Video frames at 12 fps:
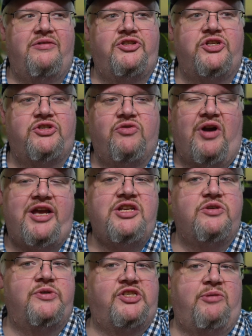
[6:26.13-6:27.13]
to try and
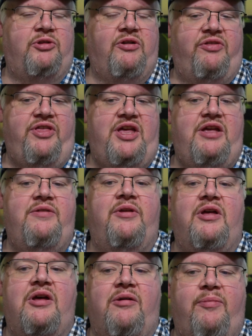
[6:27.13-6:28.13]
do a similar thing,
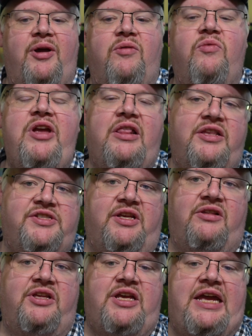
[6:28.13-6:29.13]
but
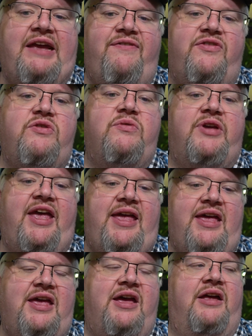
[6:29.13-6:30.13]
realistically, if you
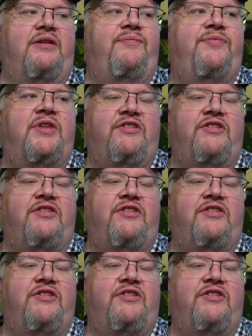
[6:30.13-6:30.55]
can,